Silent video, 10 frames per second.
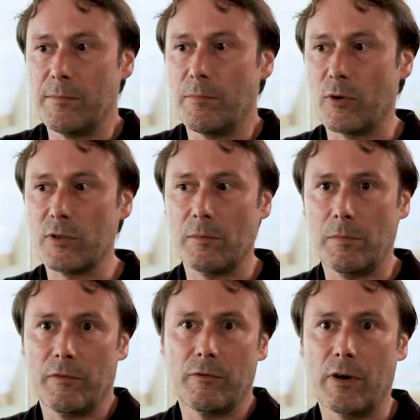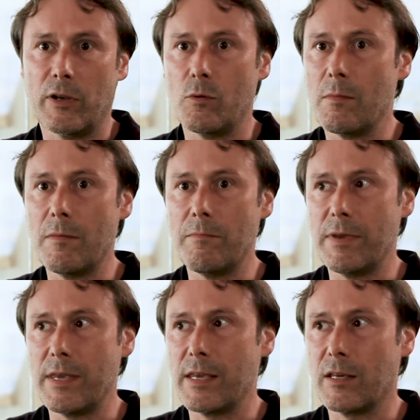impossible for a human
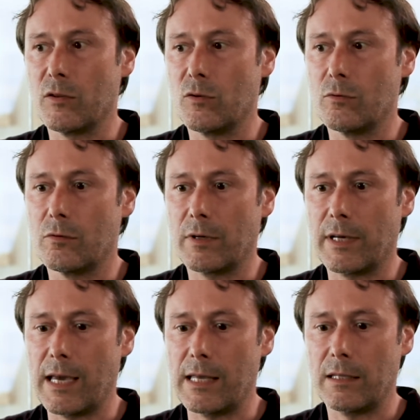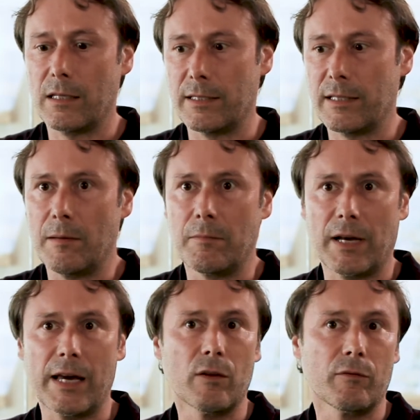being to get some
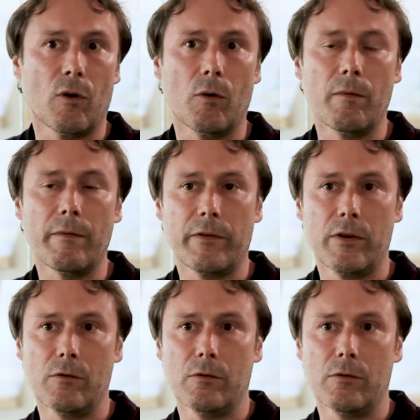kind of overview.